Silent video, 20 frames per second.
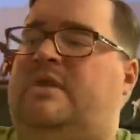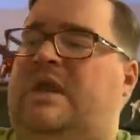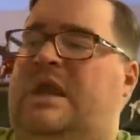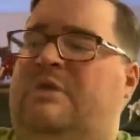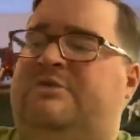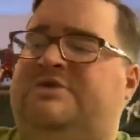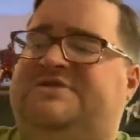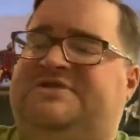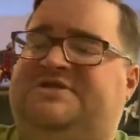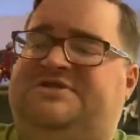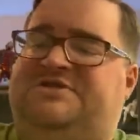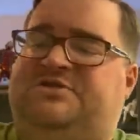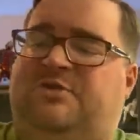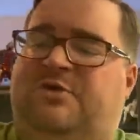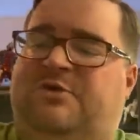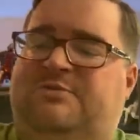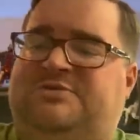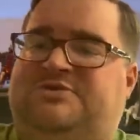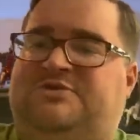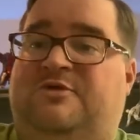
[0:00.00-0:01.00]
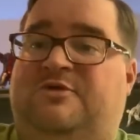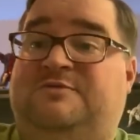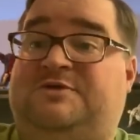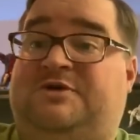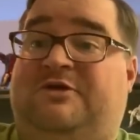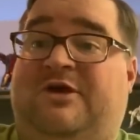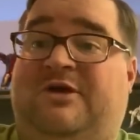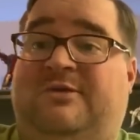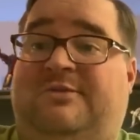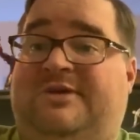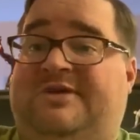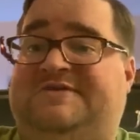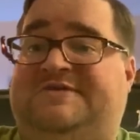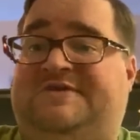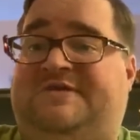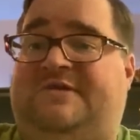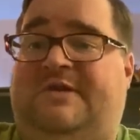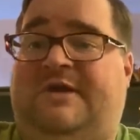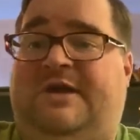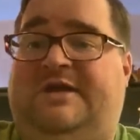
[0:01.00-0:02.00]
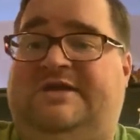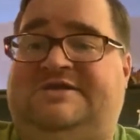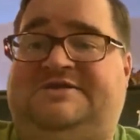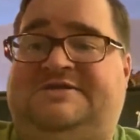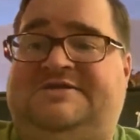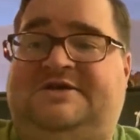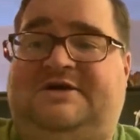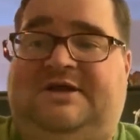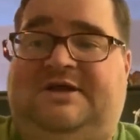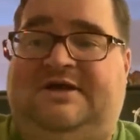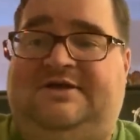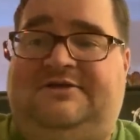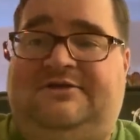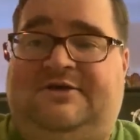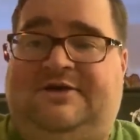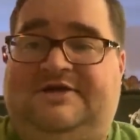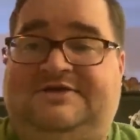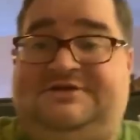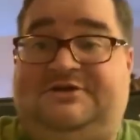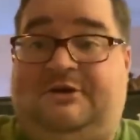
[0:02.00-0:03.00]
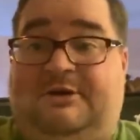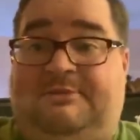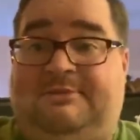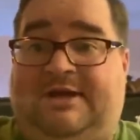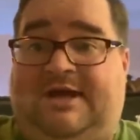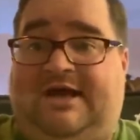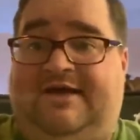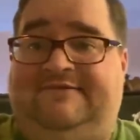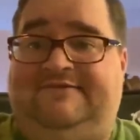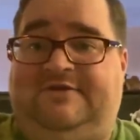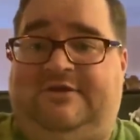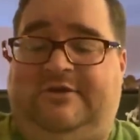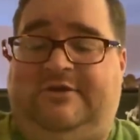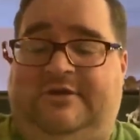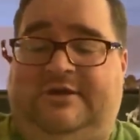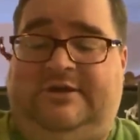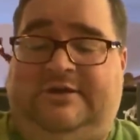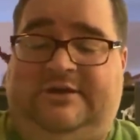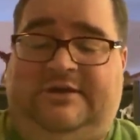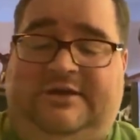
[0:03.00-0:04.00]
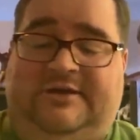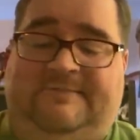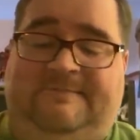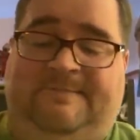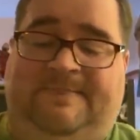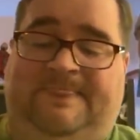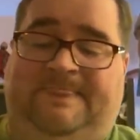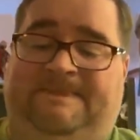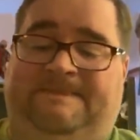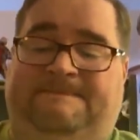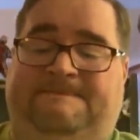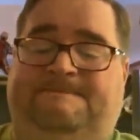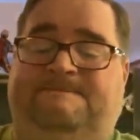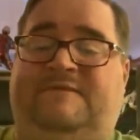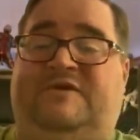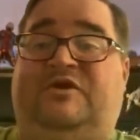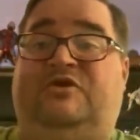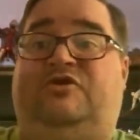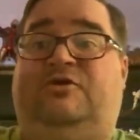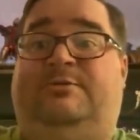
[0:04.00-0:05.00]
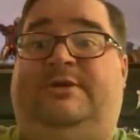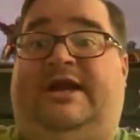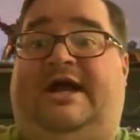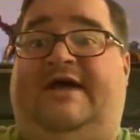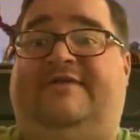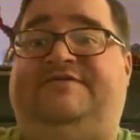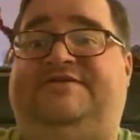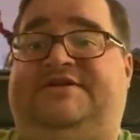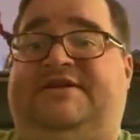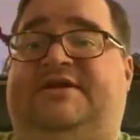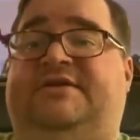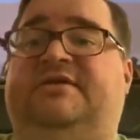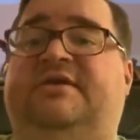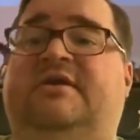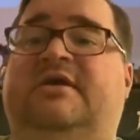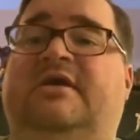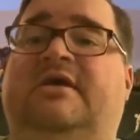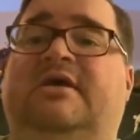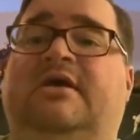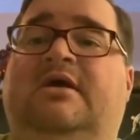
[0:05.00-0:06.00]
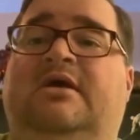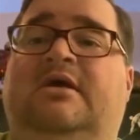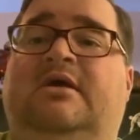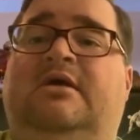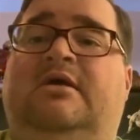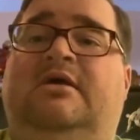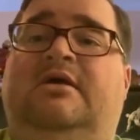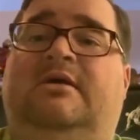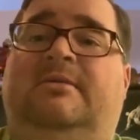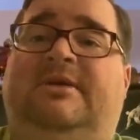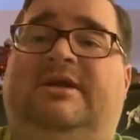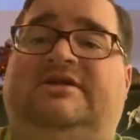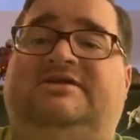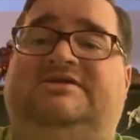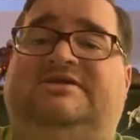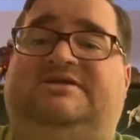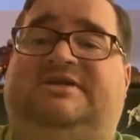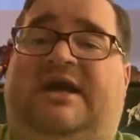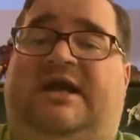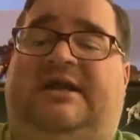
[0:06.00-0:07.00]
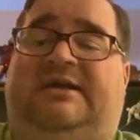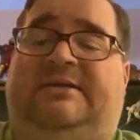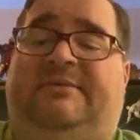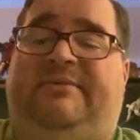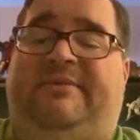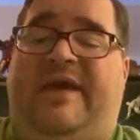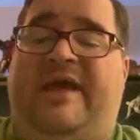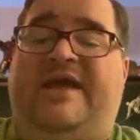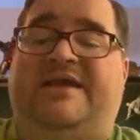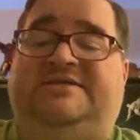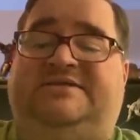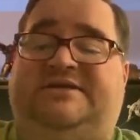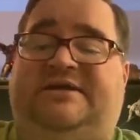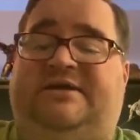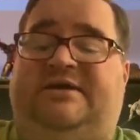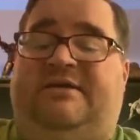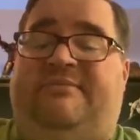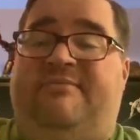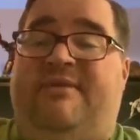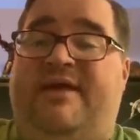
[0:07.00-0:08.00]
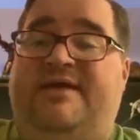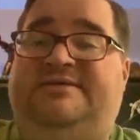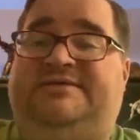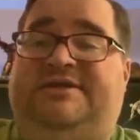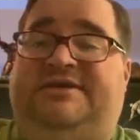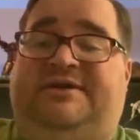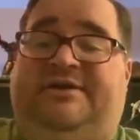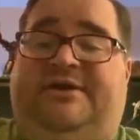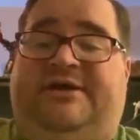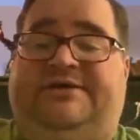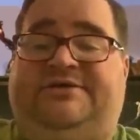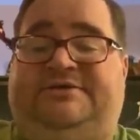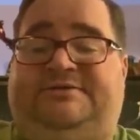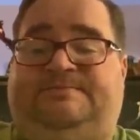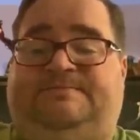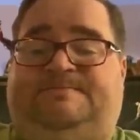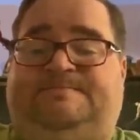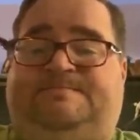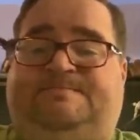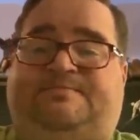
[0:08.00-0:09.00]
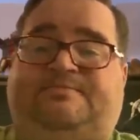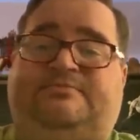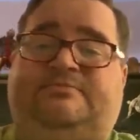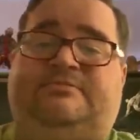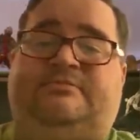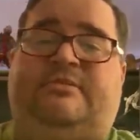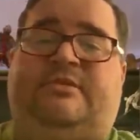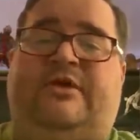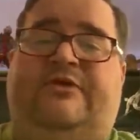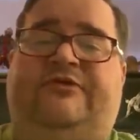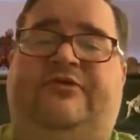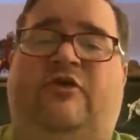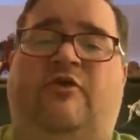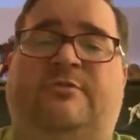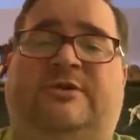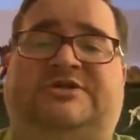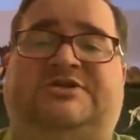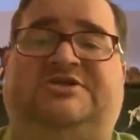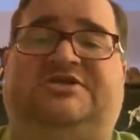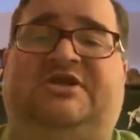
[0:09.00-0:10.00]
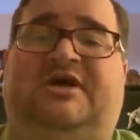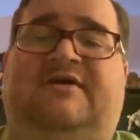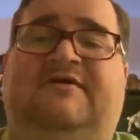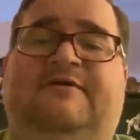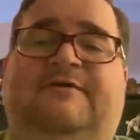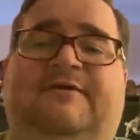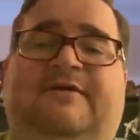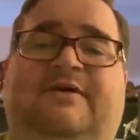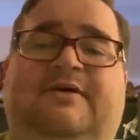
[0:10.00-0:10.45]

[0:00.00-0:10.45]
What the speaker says: I want to see his Torm. His Torm's incredible. He's the greatest collector on Instagram on YouTube that I've seen. I mean, he's got an amazing collection. So much stuff.